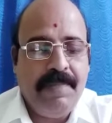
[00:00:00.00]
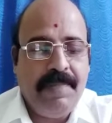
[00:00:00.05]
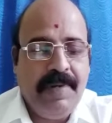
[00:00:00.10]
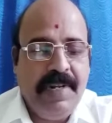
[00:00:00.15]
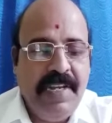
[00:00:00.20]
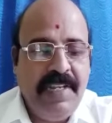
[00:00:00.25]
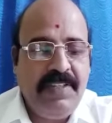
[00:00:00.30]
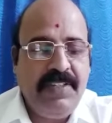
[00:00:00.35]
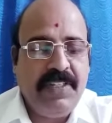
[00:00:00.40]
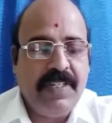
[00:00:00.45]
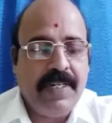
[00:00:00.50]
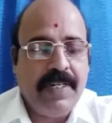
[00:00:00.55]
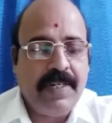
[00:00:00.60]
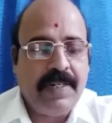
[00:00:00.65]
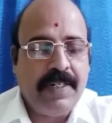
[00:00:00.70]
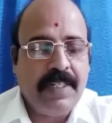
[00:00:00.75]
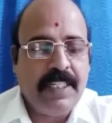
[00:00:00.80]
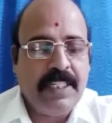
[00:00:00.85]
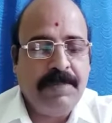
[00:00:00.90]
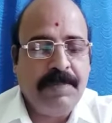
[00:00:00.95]
teacher
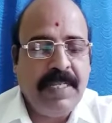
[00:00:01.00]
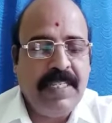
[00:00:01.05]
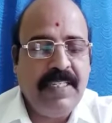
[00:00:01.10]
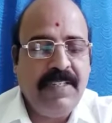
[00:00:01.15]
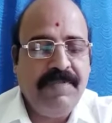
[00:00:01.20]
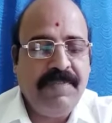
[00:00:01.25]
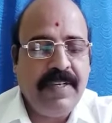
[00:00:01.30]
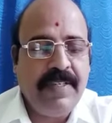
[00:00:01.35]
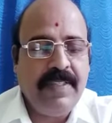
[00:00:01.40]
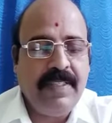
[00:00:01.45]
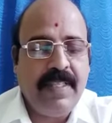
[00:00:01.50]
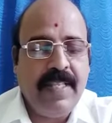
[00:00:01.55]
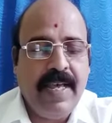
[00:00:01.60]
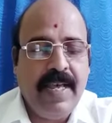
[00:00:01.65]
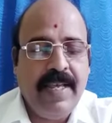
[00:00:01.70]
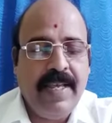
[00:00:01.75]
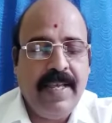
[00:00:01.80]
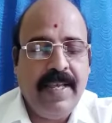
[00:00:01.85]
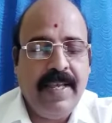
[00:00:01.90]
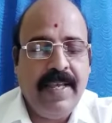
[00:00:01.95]
specifies
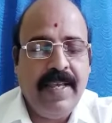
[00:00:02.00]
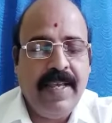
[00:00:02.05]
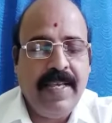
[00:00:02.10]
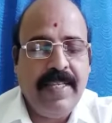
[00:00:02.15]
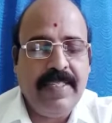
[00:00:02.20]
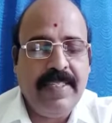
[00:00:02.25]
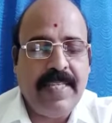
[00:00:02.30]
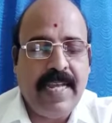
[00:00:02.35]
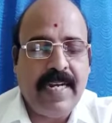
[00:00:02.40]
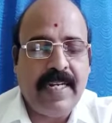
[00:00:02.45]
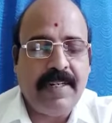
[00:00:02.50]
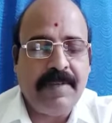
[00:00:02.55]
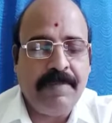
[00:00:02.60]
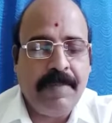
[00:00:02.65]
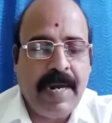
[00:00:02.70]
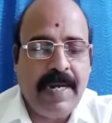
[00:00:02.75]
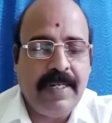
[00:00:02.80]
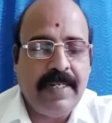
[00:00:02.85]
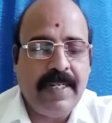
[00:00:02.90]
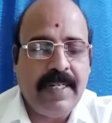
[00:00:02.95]
the exact
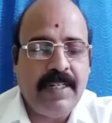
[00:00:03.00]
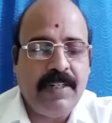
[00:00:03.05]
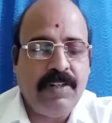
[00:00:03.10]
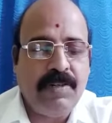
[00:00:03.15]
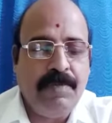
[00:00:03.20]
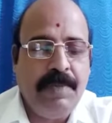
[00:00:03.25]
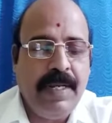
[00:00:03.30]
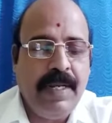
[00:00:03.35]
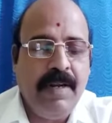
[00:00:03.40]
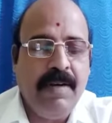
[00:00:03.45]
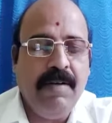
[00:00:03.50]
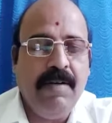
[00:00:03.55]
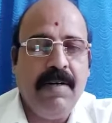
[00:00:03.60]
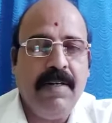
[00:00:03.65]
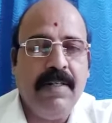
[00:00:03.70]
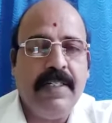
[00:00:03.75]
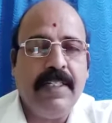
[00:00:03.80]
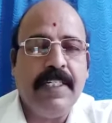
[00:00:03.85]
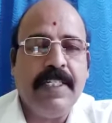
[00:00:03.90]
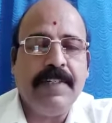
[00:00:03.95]
matter to be
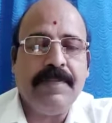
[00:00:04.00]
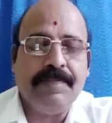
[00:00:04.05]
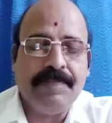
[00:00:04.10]
learned.